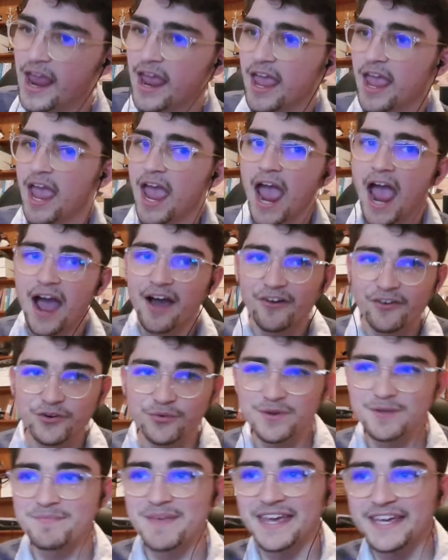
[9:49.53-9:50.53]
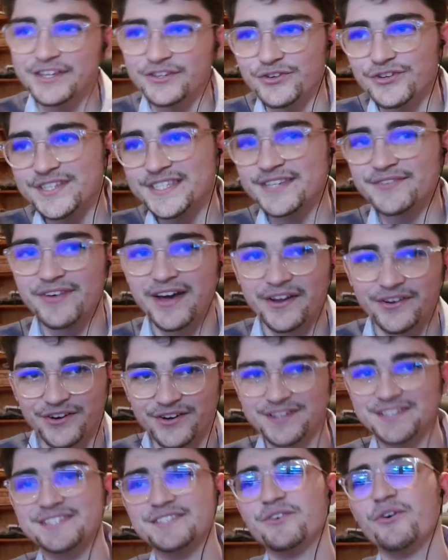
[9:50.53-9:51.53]
How do we make use of our
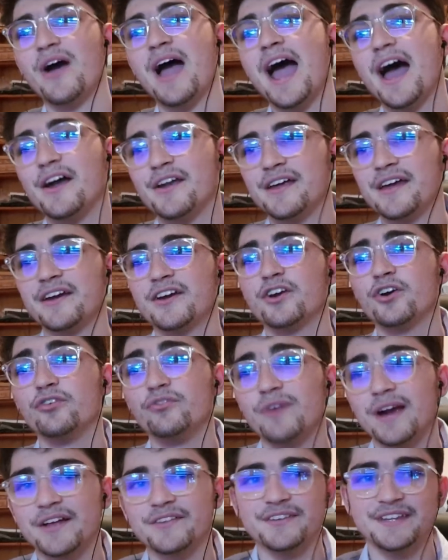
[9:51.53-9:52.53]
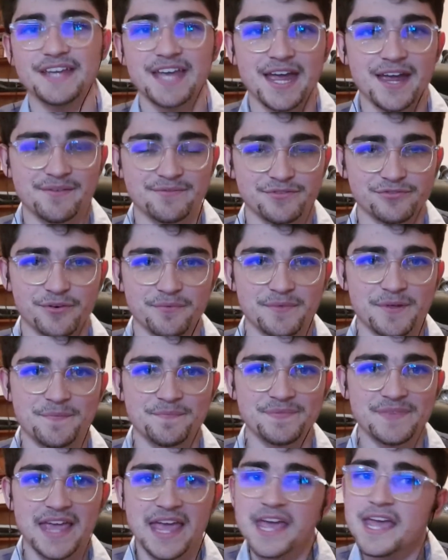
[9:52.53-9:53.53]
notes, or how to correctly game from them?
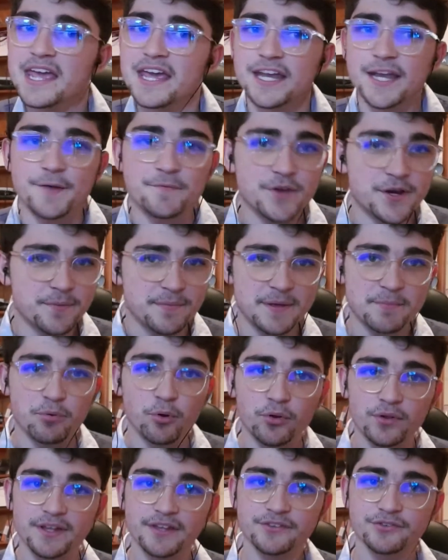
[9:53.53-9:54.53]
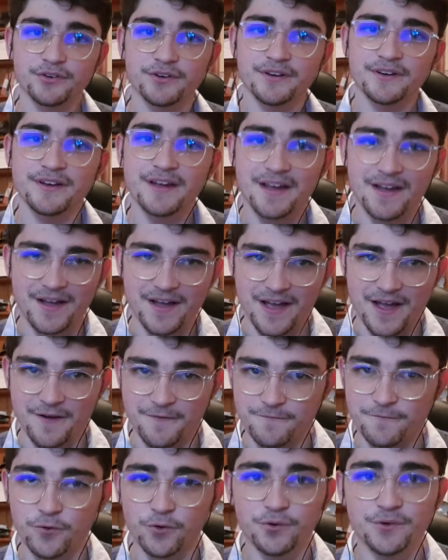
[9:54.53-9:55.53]
And I'm going to be pulling through a
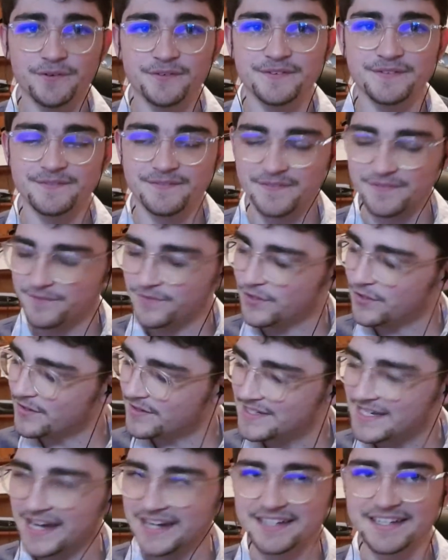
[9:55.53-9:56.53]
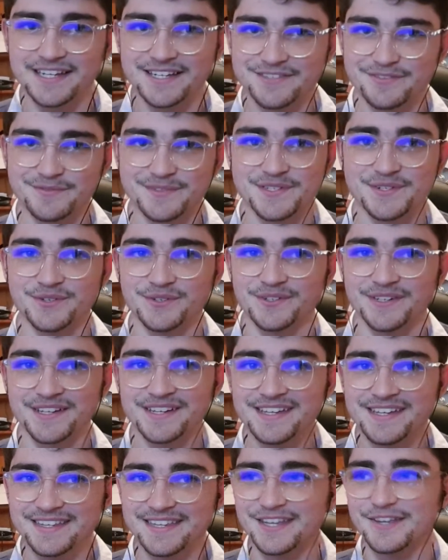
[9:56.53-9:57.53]
full few techniques from schooling
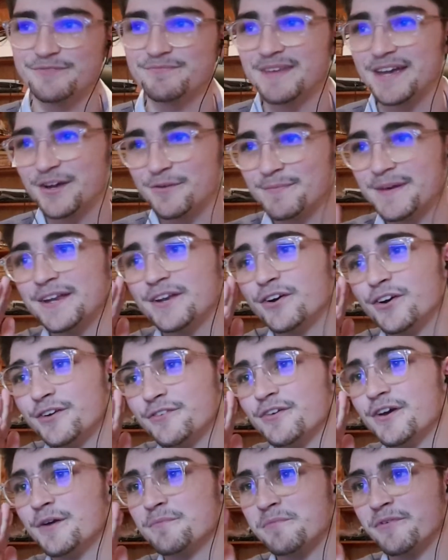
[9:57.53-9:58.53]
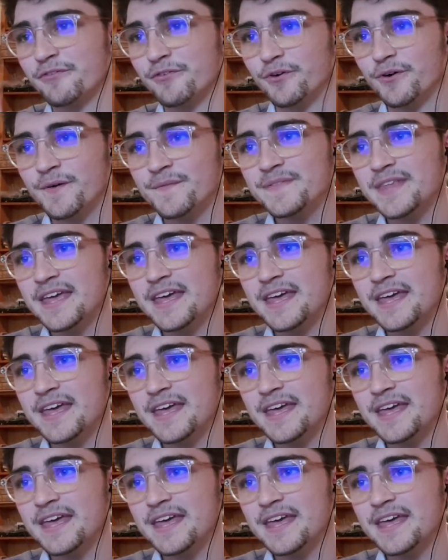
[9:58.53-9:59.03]
that you may or may not have heard before.